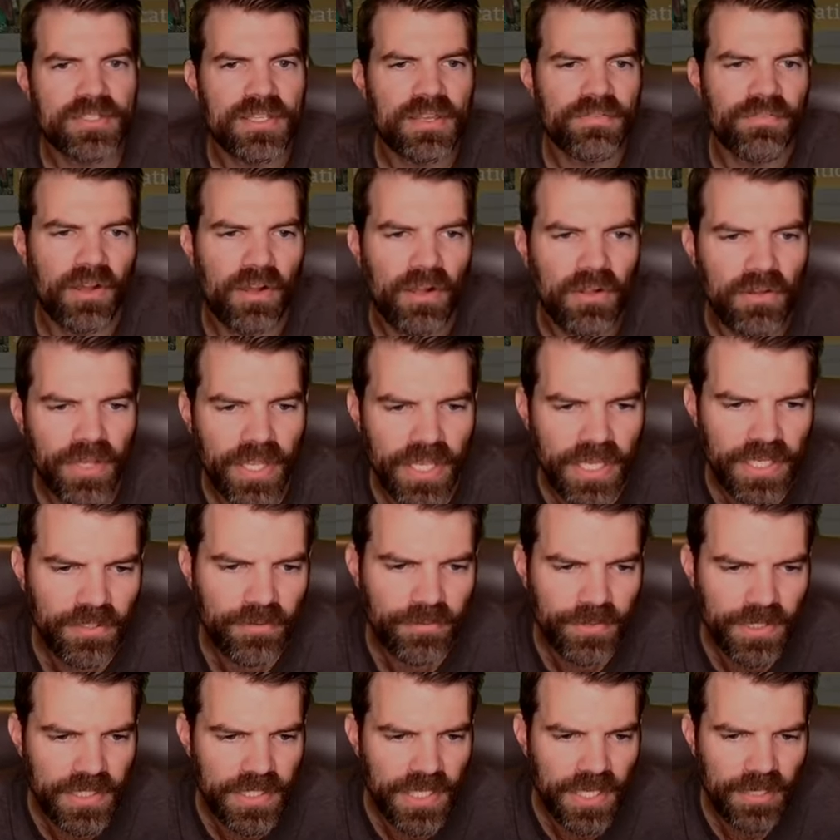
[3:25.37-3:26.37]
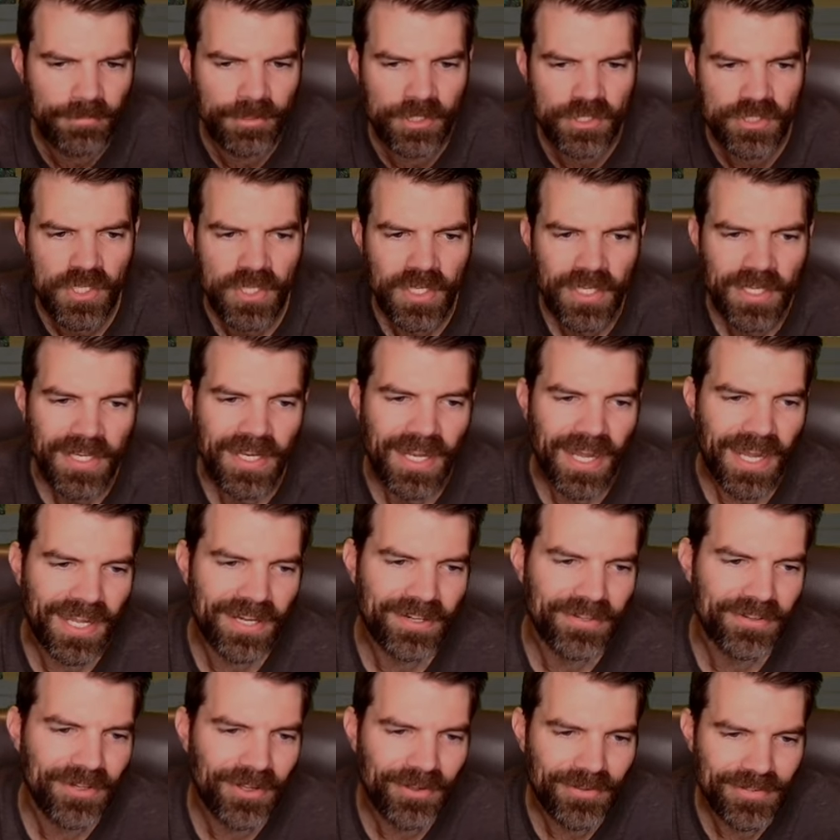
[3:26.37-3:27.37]
have all AoE damage. I
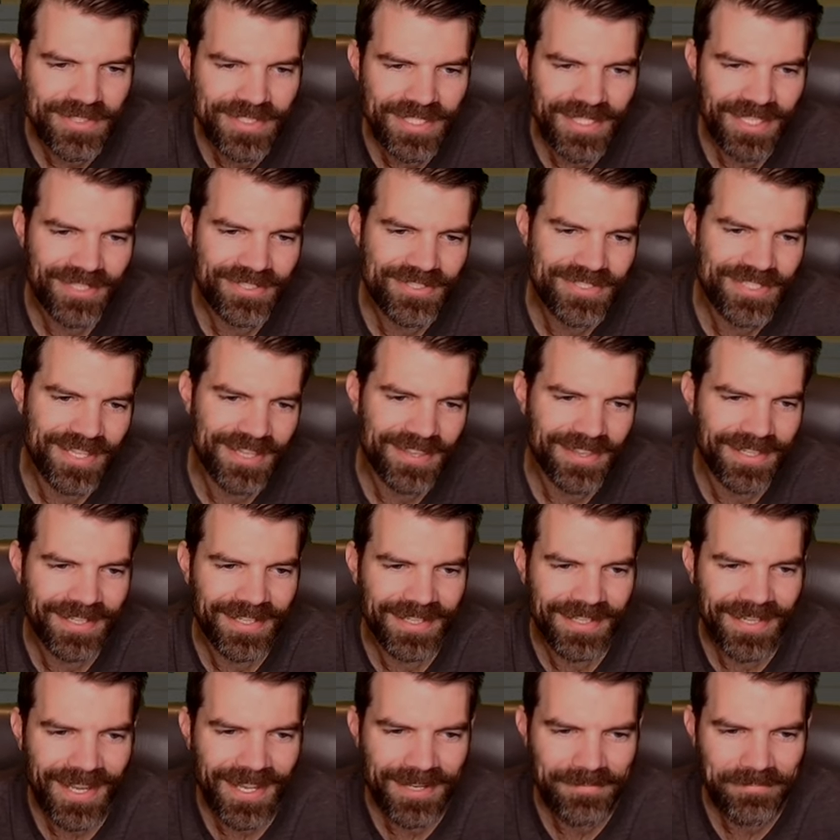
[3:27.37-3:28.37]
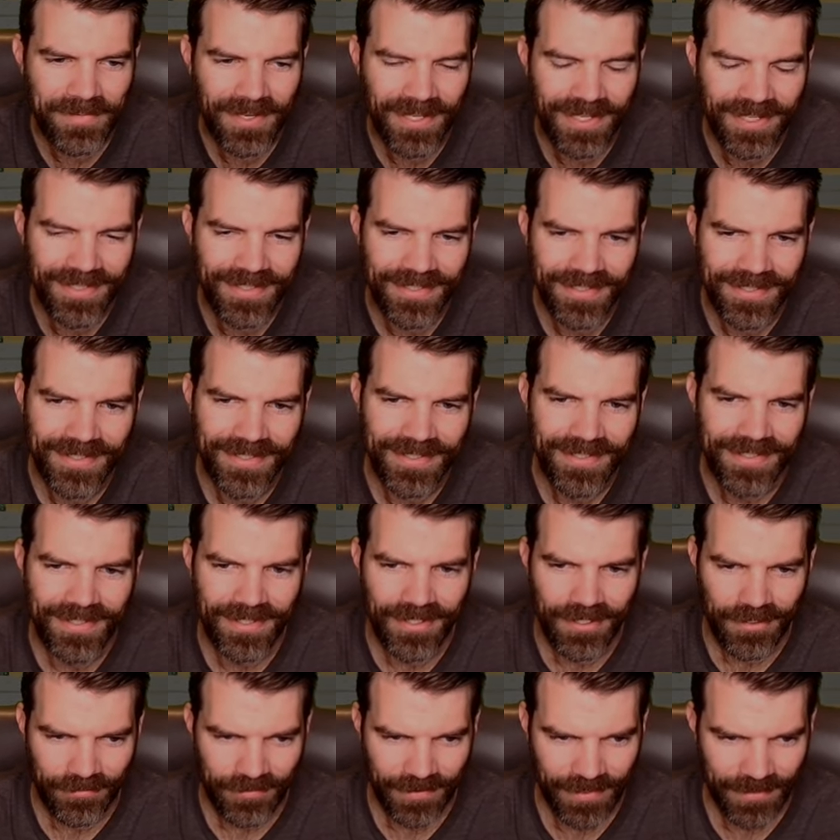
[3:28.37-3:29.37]
don't know. See, here's the thing. On my
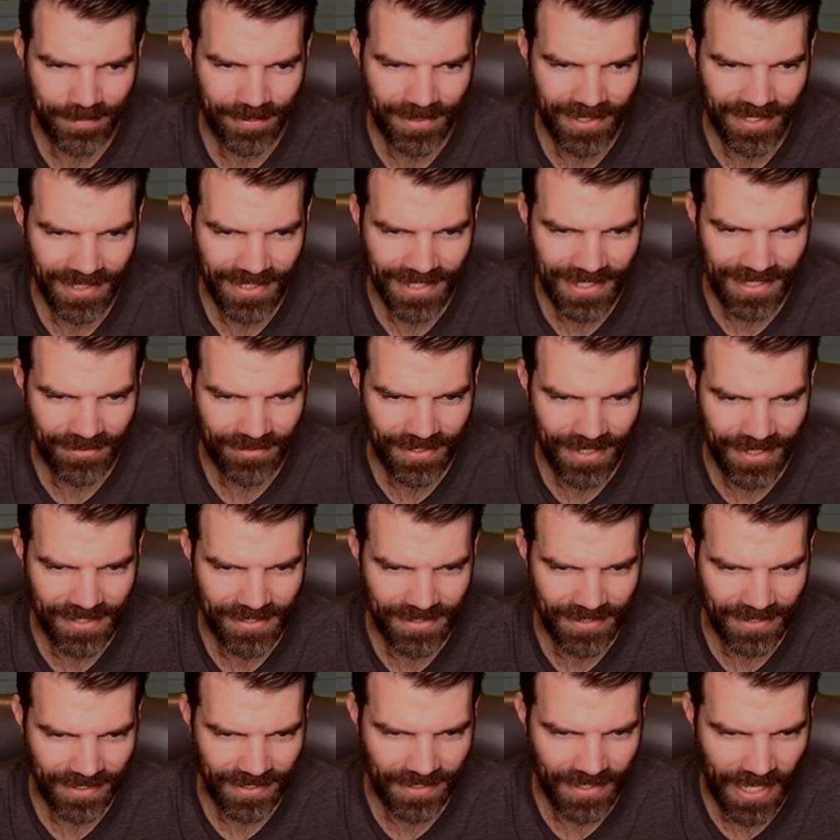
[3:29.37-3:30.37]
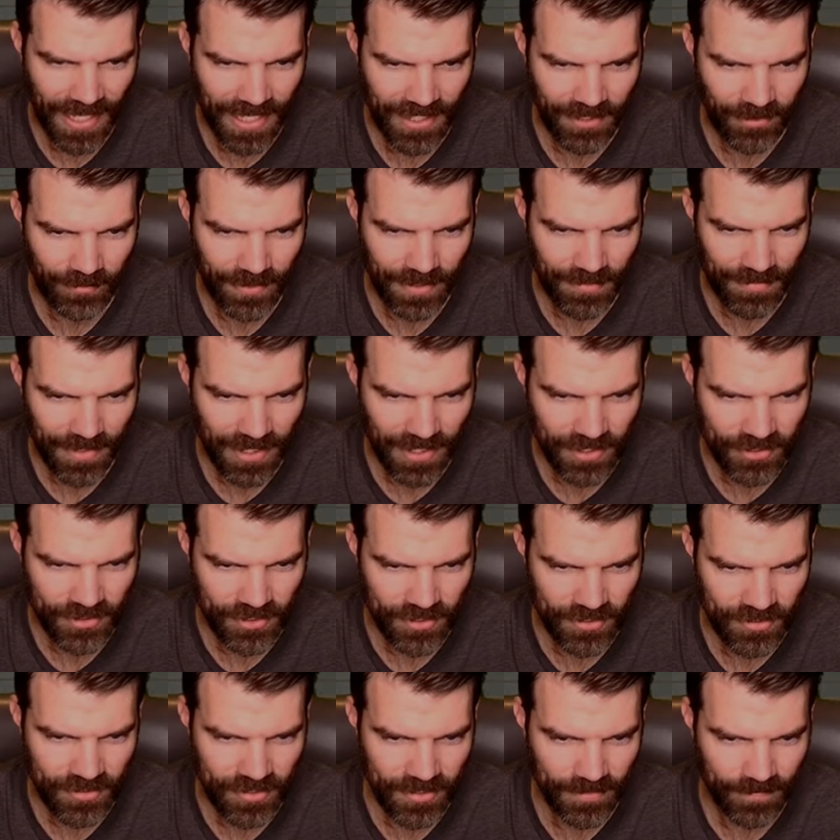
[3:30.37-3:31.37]
free-to-play account, I need AoE
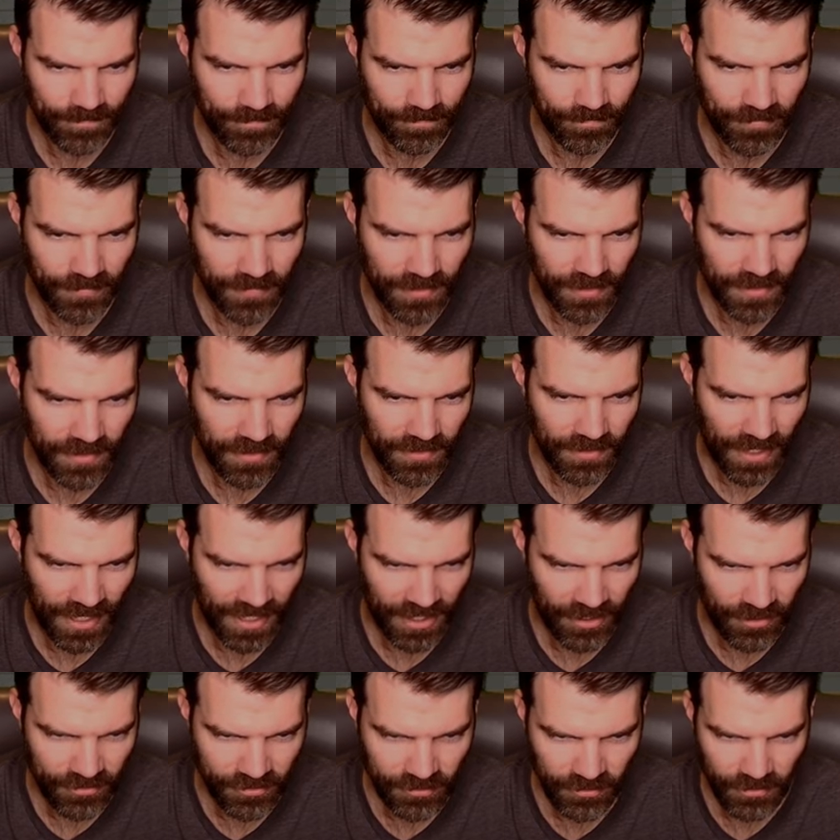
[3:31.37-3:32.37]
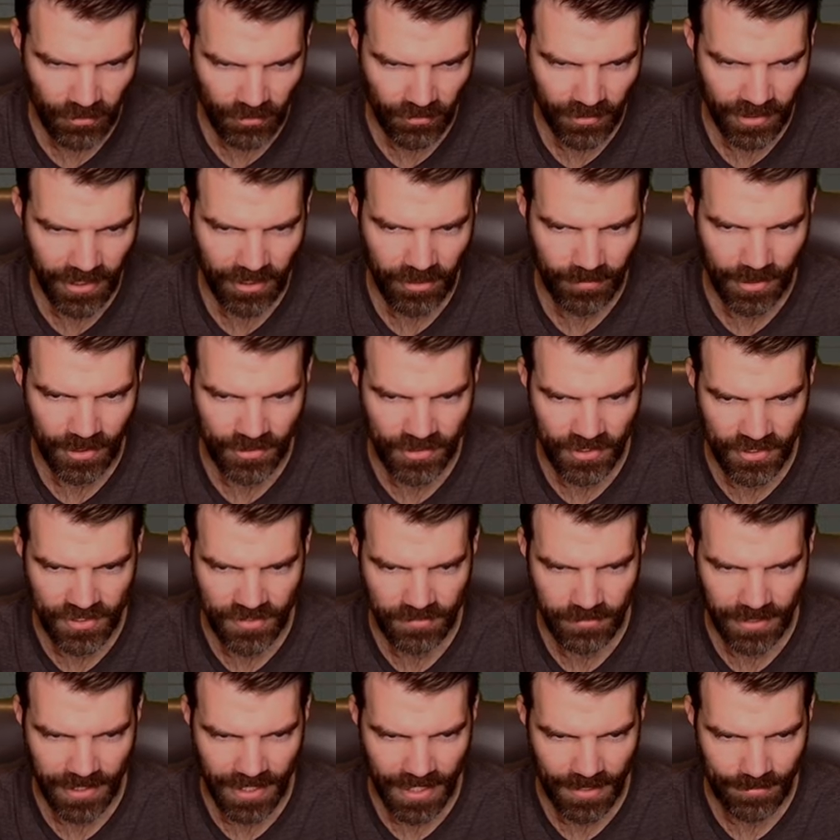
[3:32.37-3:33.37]
mages. I also don't care about these
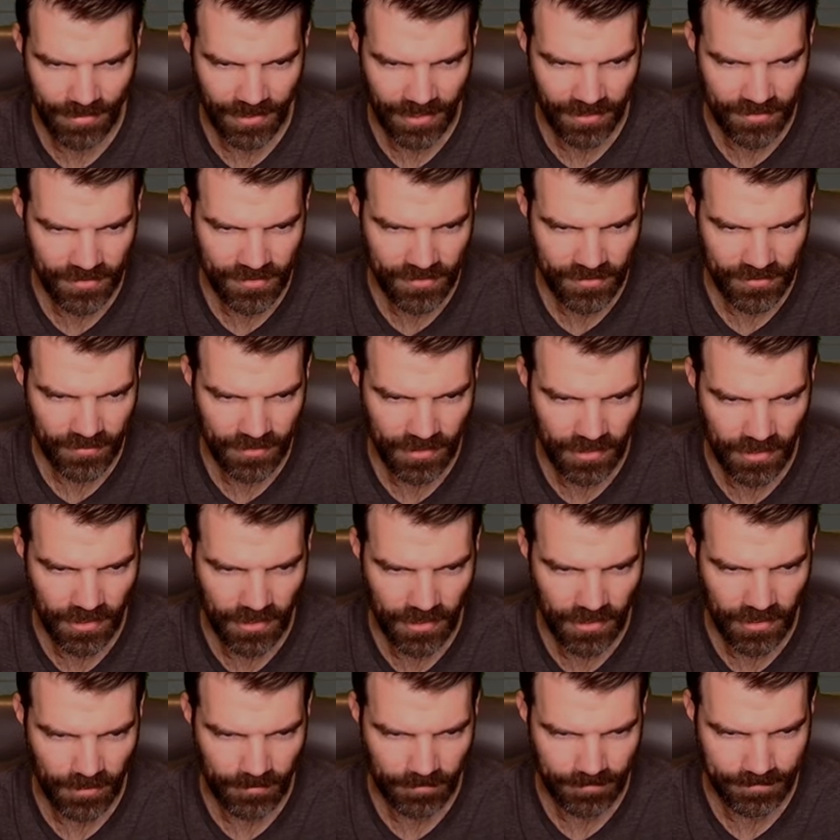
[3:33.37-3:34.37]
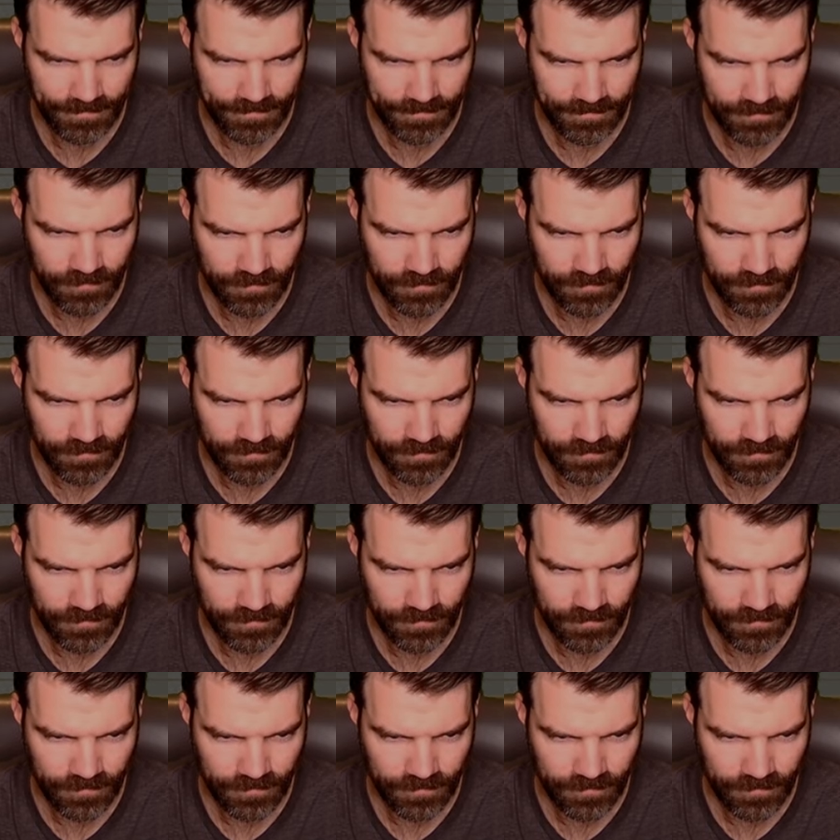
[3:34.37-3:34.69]
three epics. Um,